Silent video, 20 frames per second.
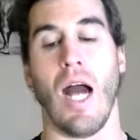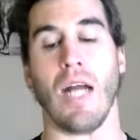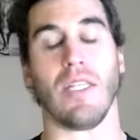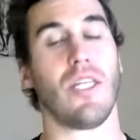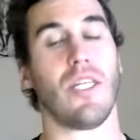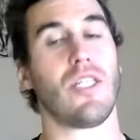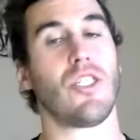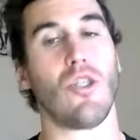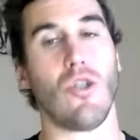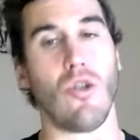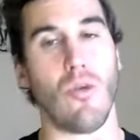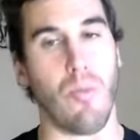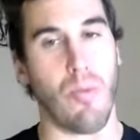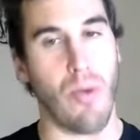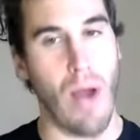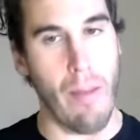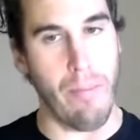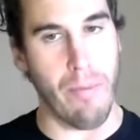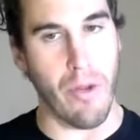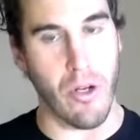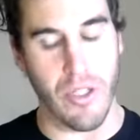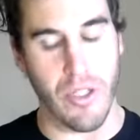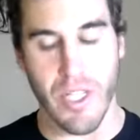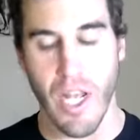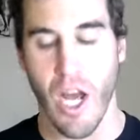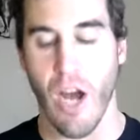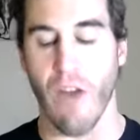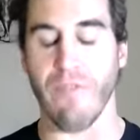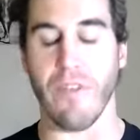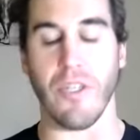Did you prep
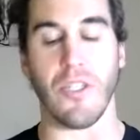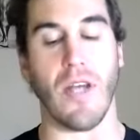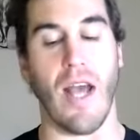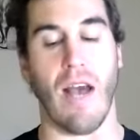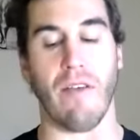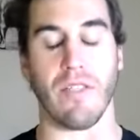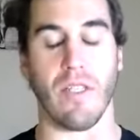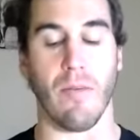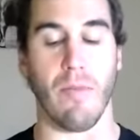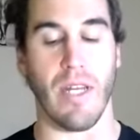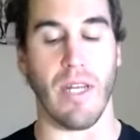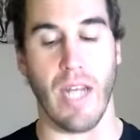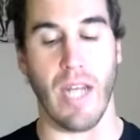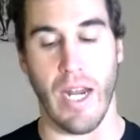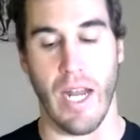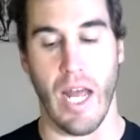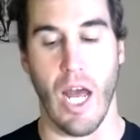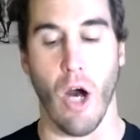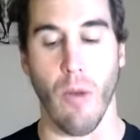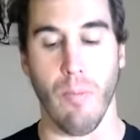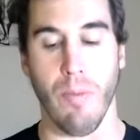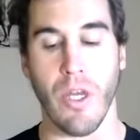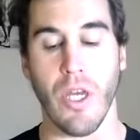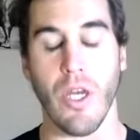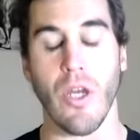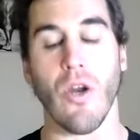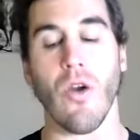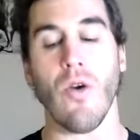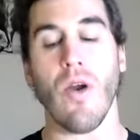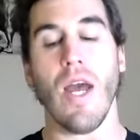yourself? Did you have somebody kind of helping
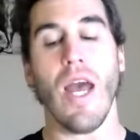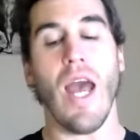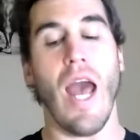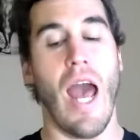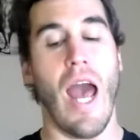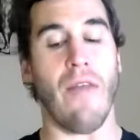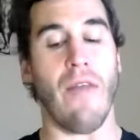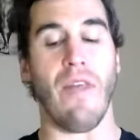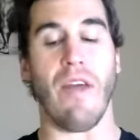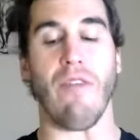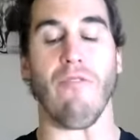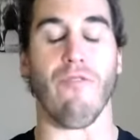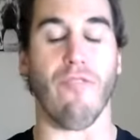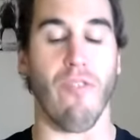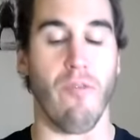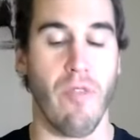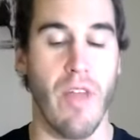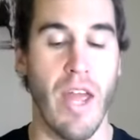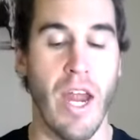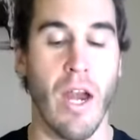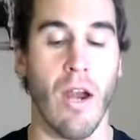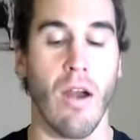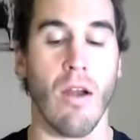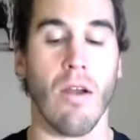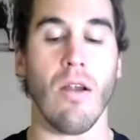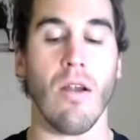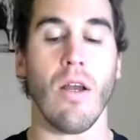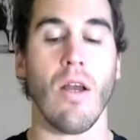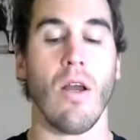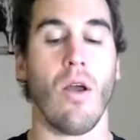you? And then from
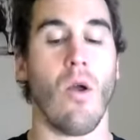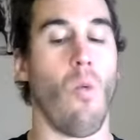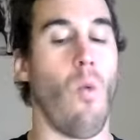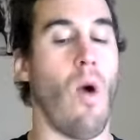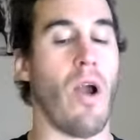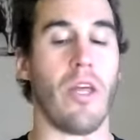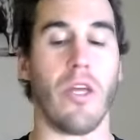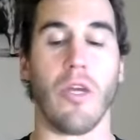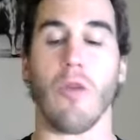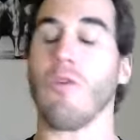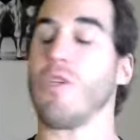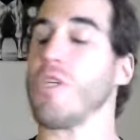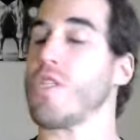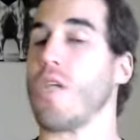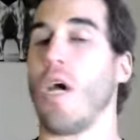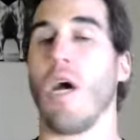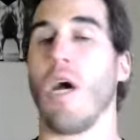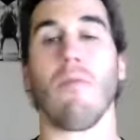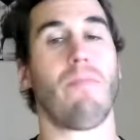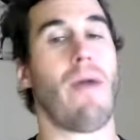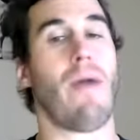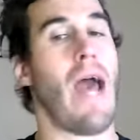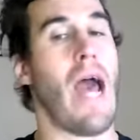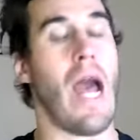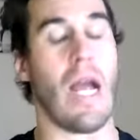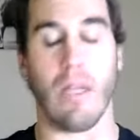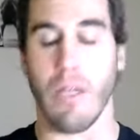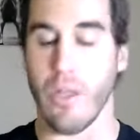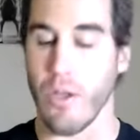there, why don't you just unpack